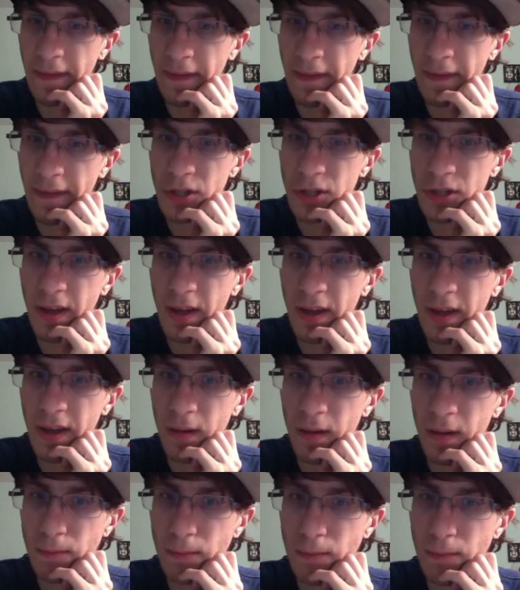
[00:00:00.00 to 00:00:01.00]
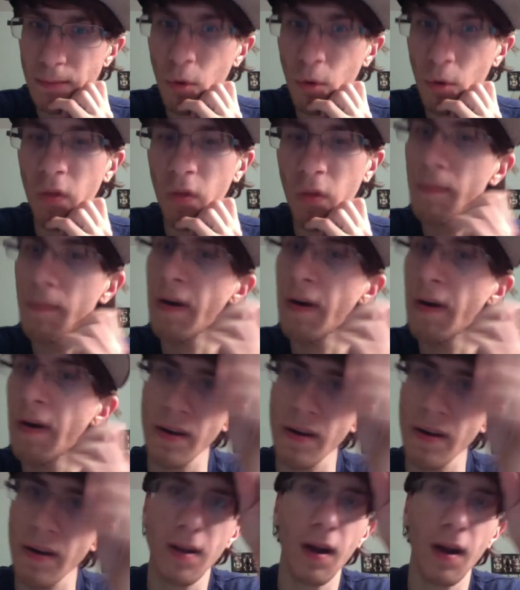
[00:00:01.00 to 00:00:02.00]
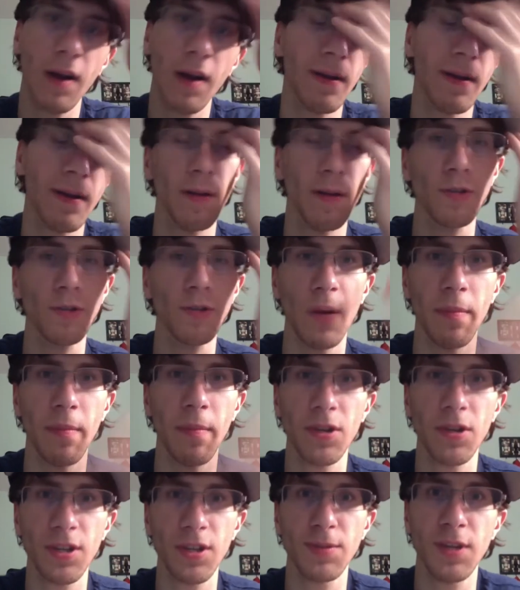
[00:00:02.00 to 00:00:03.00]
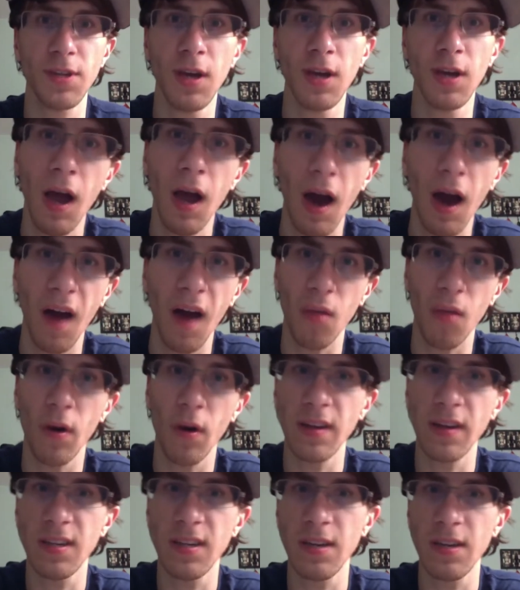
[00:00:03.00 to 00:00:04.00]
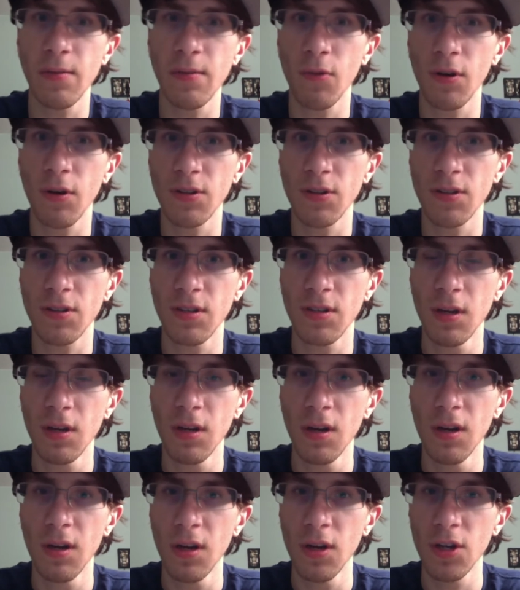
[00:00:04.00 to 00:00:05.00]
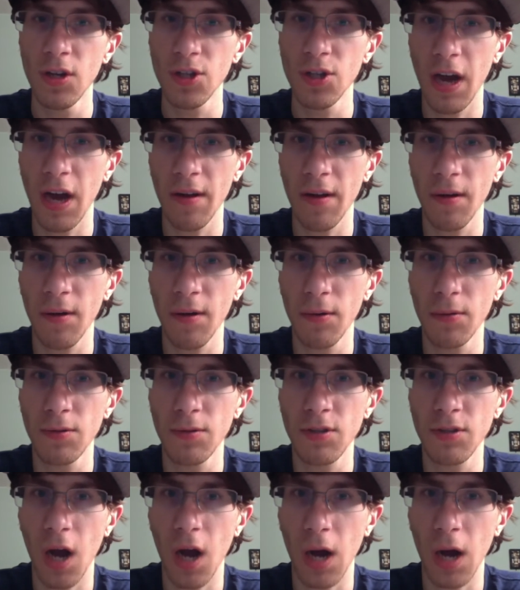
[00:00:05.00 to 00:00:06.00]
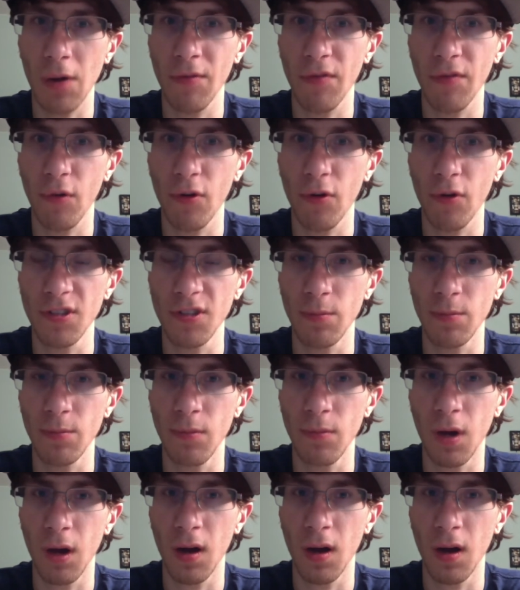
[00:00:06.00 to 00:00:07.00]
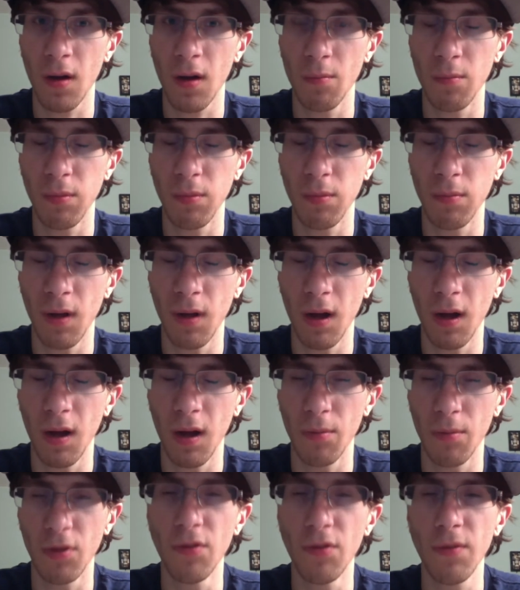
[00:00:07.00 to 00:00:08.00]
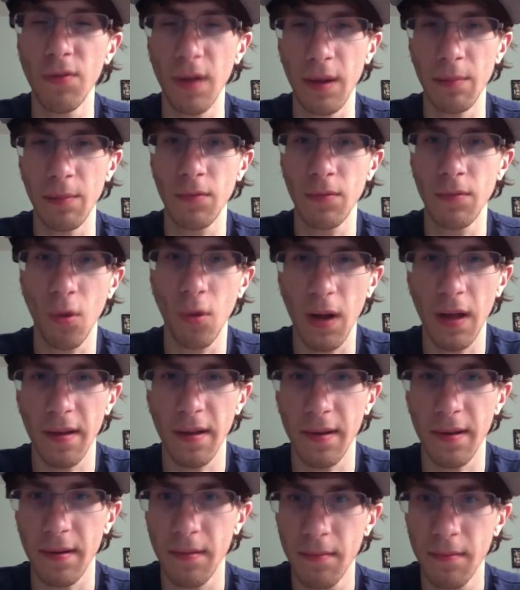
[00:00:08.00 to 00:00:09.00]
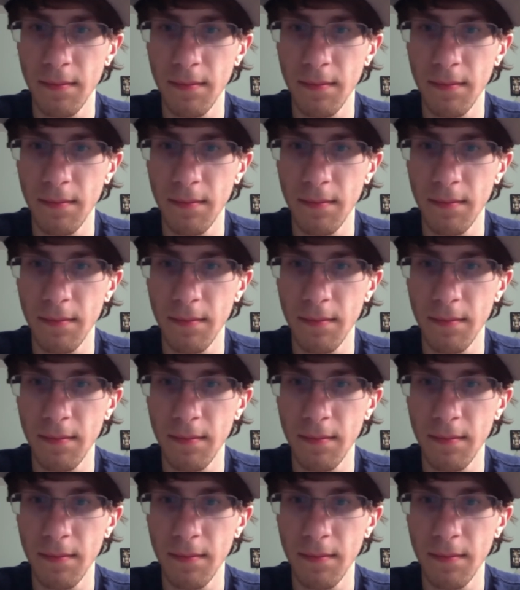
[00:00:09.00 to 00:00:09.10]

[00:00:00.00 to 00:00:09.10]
just had the North American Continental Championships, and the winning team was Shadows, Aquaforce, and Blue Flame, Gold Paladin.